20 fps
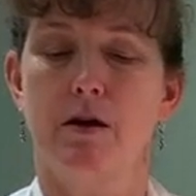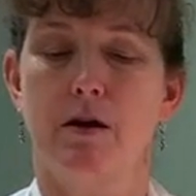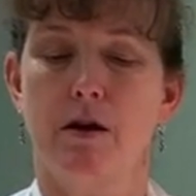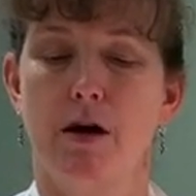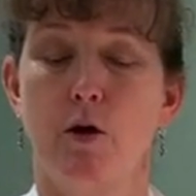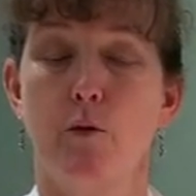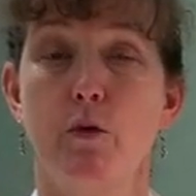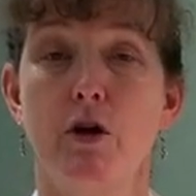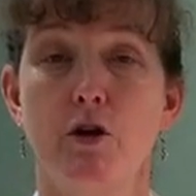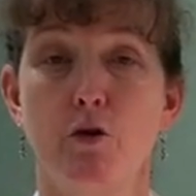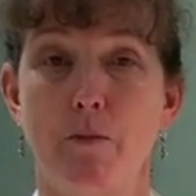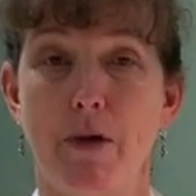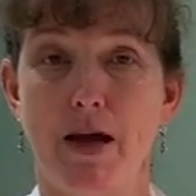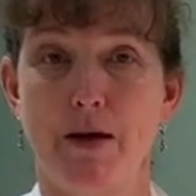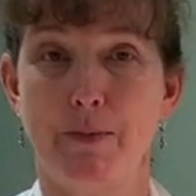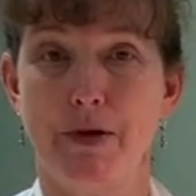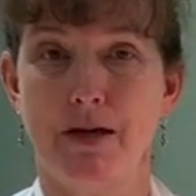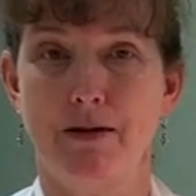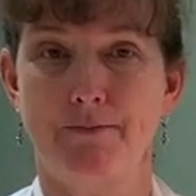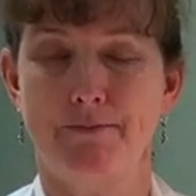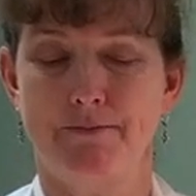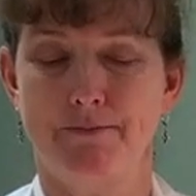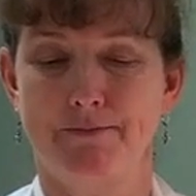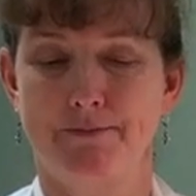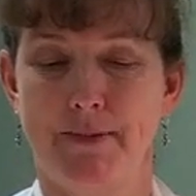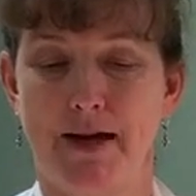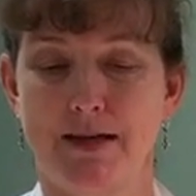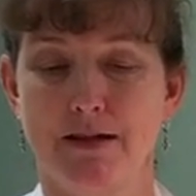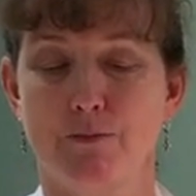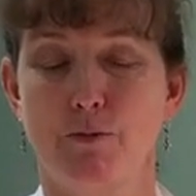a real baby,
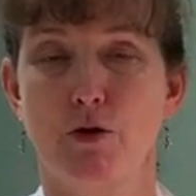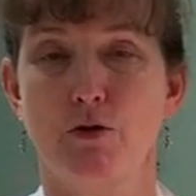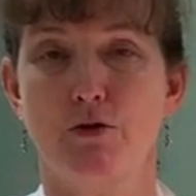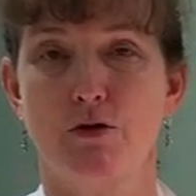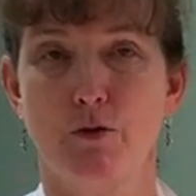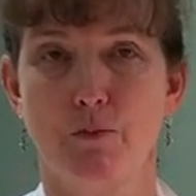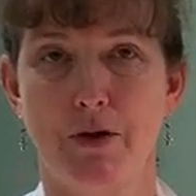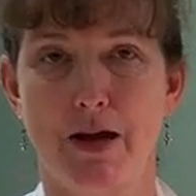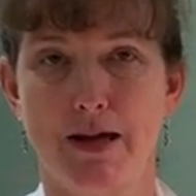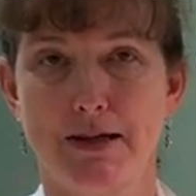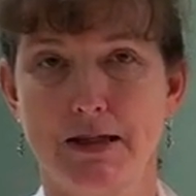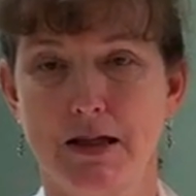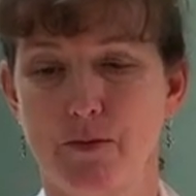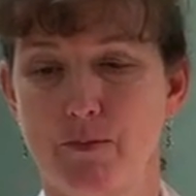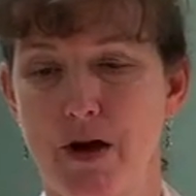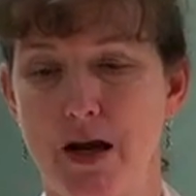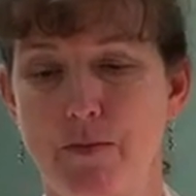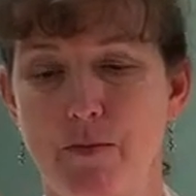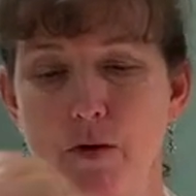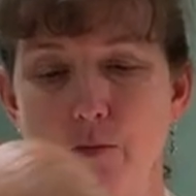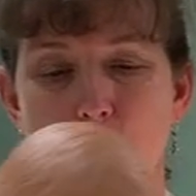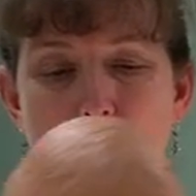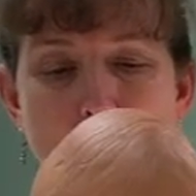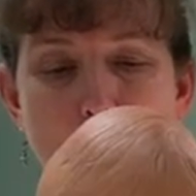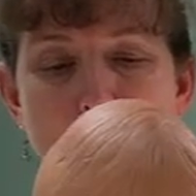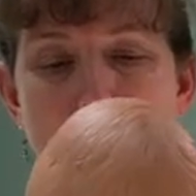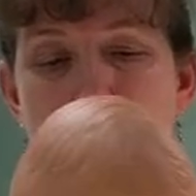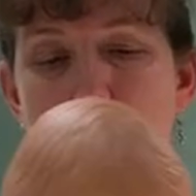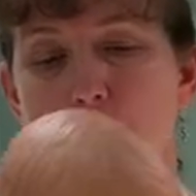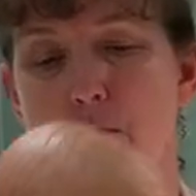as opposed to a plastic baby, when I
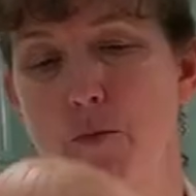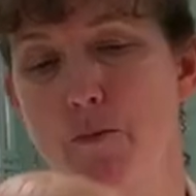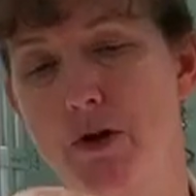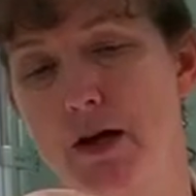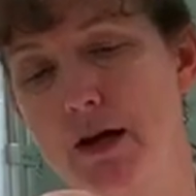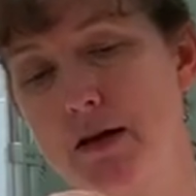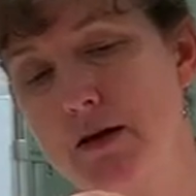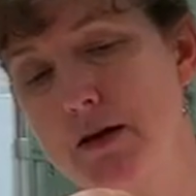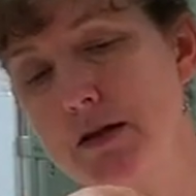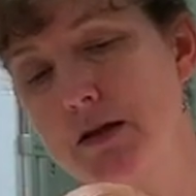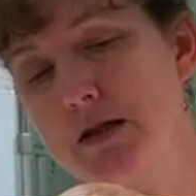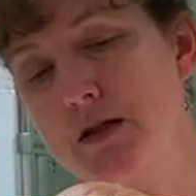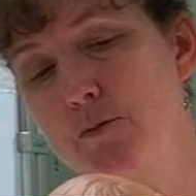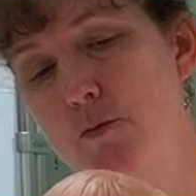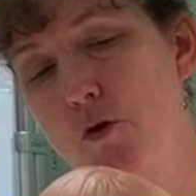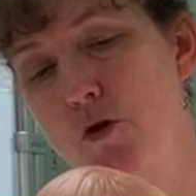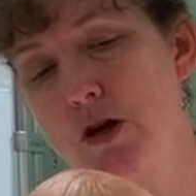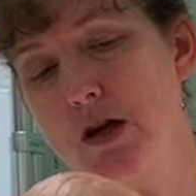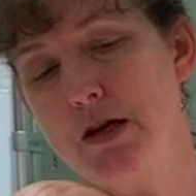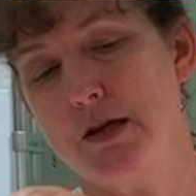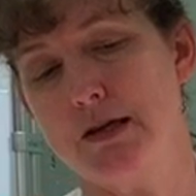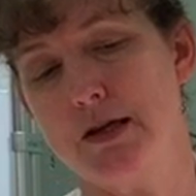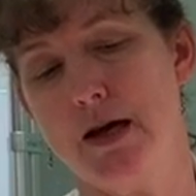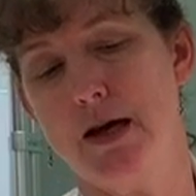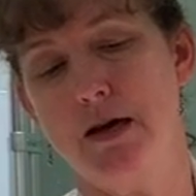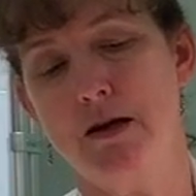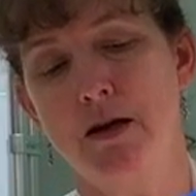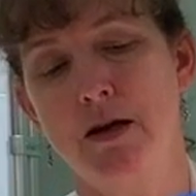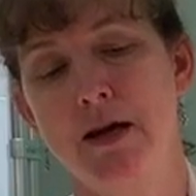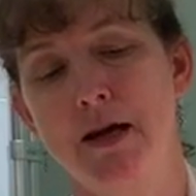pick him up like this, supporting his
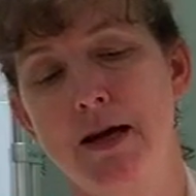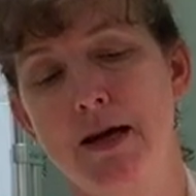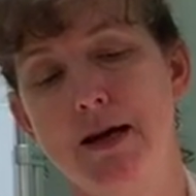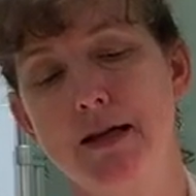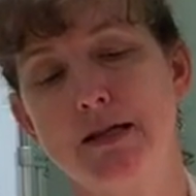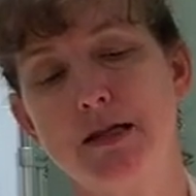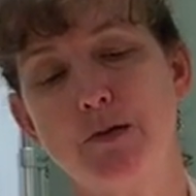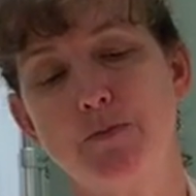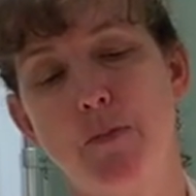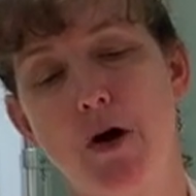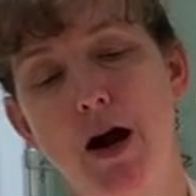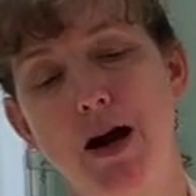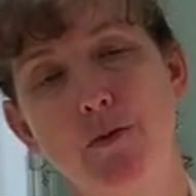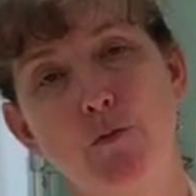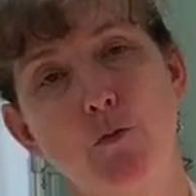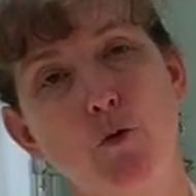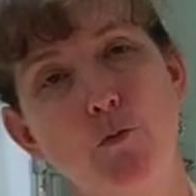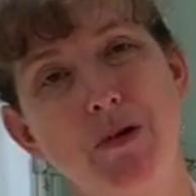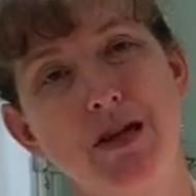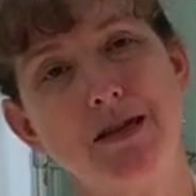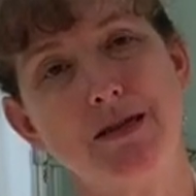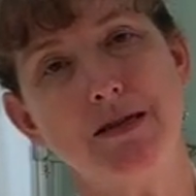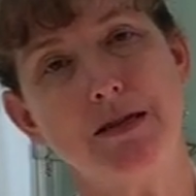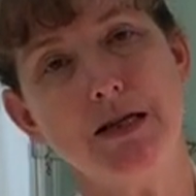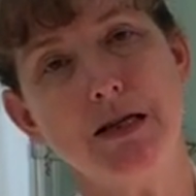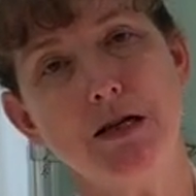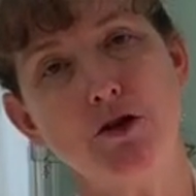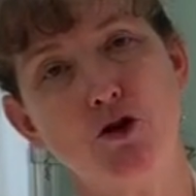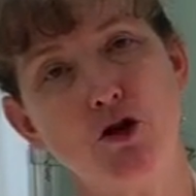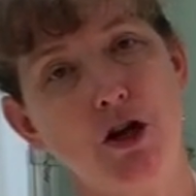head, his spine will be
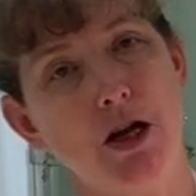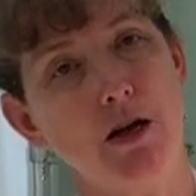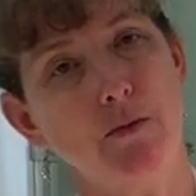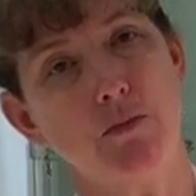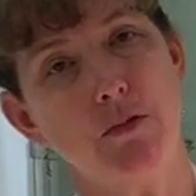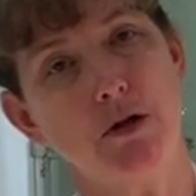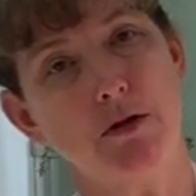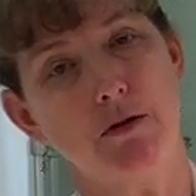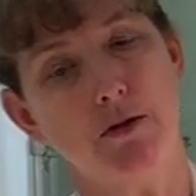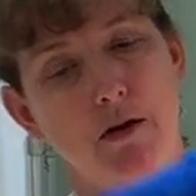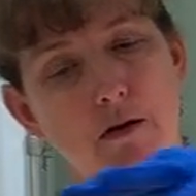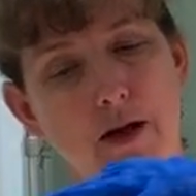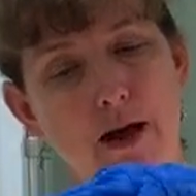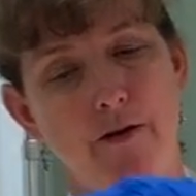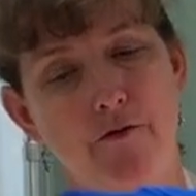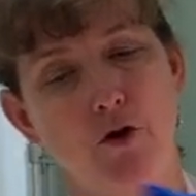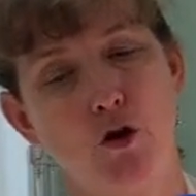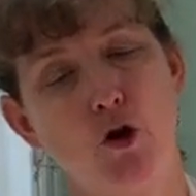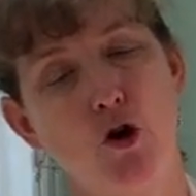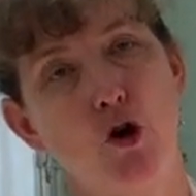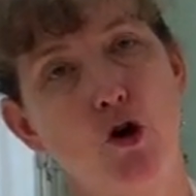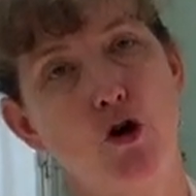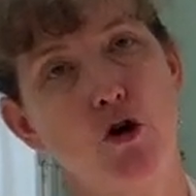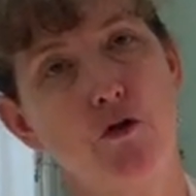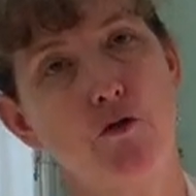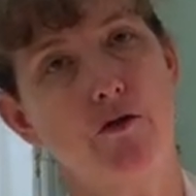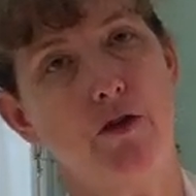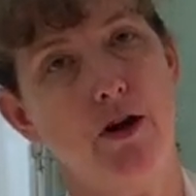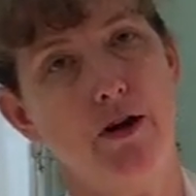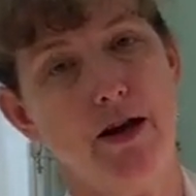C-shaped. It'll have a
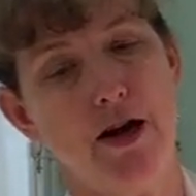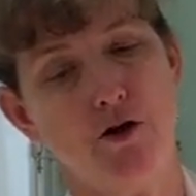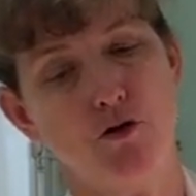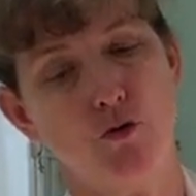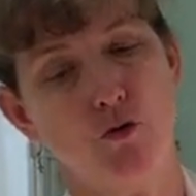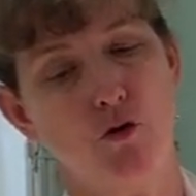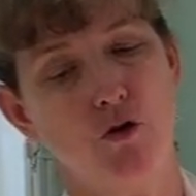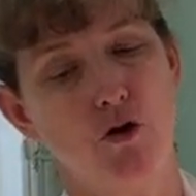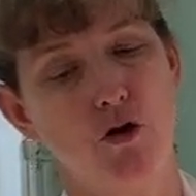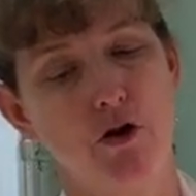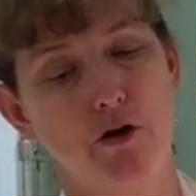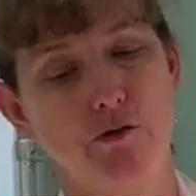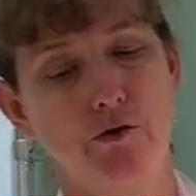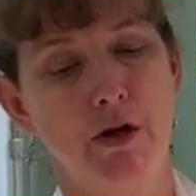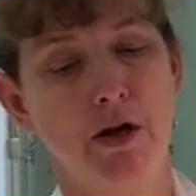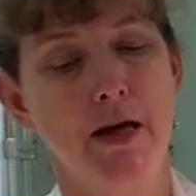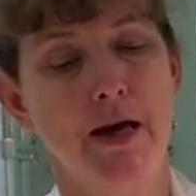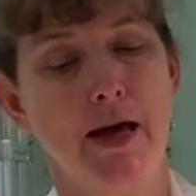curve, a natural curve.